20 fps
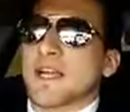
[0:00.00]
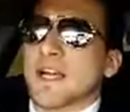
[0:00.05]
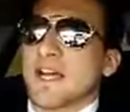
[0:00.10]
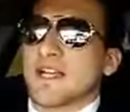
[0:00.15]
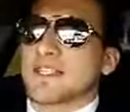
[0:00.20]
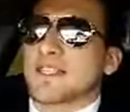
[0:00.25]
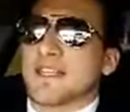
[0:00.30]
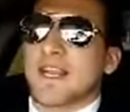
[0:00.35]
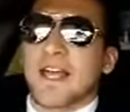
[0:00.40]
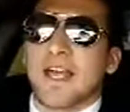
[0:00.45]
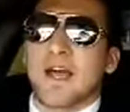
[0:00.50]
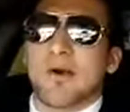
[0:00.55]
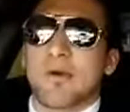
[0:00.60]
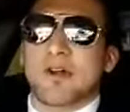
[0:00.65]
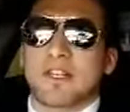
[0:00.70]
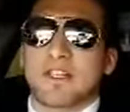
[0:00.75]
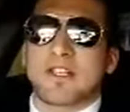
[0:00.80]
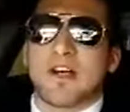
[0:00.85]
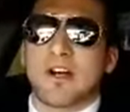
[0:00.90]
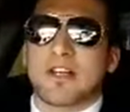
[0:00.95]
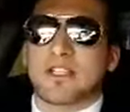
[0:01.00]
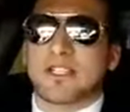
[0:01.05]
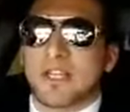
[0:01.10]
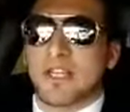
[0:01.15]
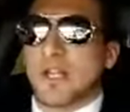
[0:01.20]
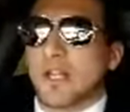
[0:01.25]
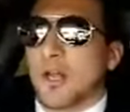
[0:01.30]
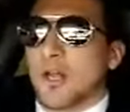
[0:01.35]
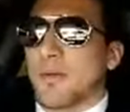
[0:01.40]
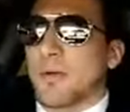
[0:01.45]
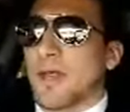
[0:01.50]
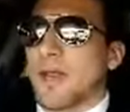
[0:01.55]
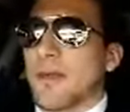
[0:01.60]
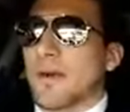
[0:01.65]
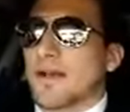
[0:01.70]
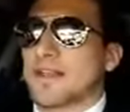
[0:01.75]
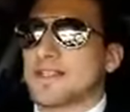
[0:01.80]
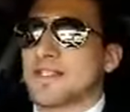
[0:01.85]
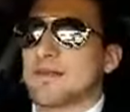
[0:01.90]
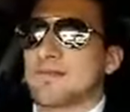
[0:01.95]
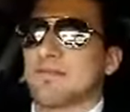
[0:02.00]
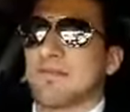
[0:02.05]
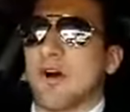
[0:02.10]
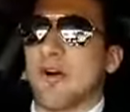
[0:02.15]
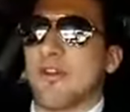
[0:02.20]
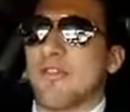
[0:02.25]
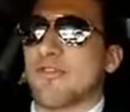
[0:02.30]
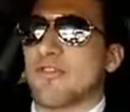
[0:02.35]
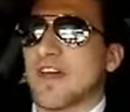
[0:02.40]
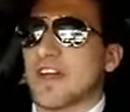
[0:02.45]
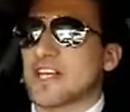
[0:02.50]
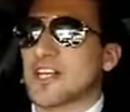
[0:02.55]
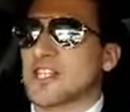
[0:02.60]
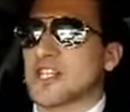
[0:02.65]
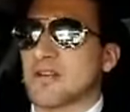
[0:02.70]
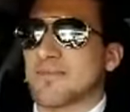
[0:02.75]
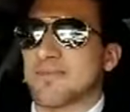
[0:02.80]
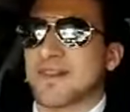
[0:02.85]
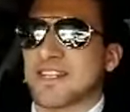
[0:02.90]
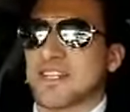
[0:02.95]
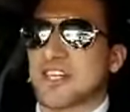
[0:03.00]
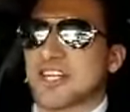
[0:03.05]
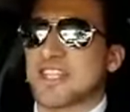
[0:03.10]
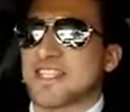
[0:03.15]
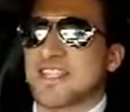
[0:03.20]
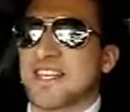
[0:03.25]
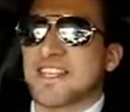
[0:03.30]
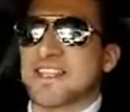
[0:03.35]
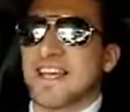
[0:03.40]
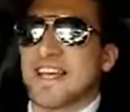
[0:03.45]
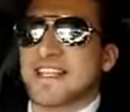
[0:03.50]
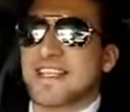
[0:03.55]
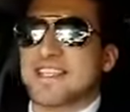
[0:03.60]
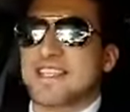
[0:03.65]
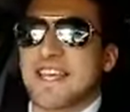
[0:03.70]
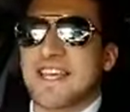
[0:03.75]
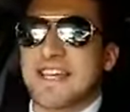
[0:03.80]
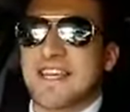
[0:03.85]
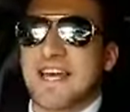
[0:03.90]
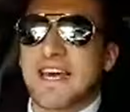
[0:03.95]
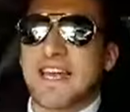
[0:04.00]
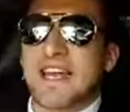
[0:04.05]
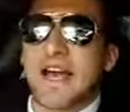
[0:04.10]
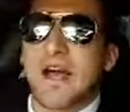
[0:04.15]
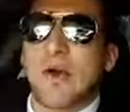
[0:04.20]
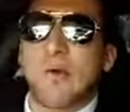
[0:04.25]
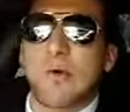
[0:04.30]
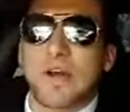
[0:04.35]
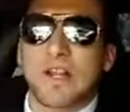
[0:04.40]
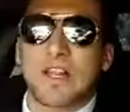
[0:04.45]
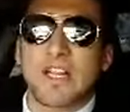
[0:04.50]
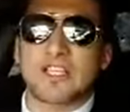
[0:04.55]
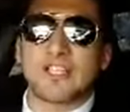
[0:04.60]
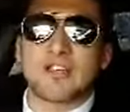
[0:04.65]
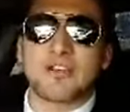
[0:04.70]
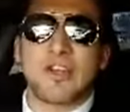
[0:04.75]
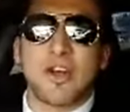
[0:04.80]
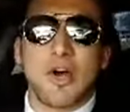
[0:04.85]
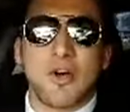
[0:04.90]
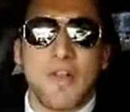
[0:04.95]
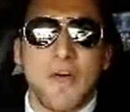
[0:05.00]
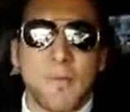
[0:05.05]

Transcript: Guys, today I want to talk to you a little bit about some motivation, but just as I say that, I want to let you know